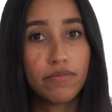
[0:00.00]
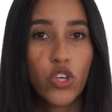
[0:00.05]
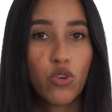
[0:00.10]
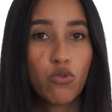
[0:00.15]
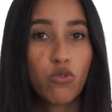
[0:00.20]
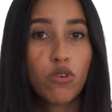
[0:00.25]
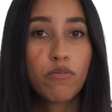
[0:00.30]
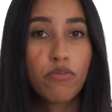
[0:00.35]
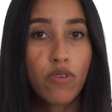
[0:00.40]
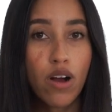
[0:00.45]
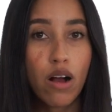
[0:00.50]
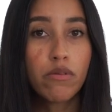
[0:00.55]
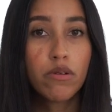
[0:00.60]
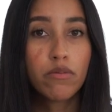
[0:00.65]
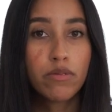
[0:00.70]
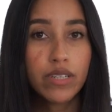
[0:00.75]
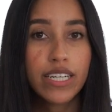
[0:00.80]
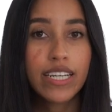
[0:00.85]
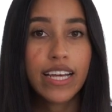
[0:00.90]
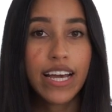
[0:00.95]
You will
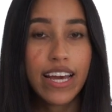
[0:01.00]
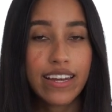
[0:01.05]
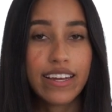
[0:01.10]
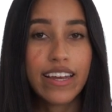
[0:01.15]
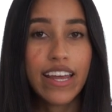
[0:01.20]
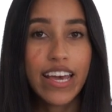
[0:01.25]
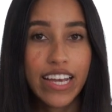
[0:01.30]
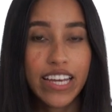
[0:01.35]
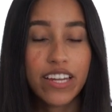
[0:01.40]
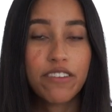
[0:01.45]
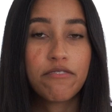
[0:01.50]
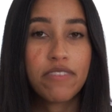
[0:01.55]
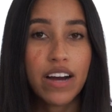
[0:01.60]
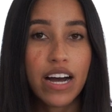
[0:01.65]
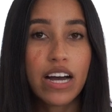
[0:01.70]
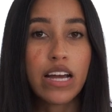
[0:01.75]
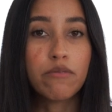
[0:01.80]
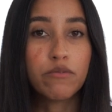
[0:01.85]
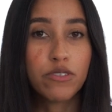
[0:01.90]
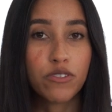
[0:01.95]
probably get negative
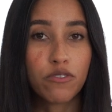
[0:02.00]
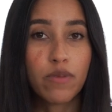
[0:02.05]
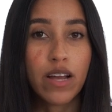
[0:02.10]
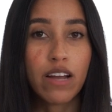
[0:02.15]
vibes from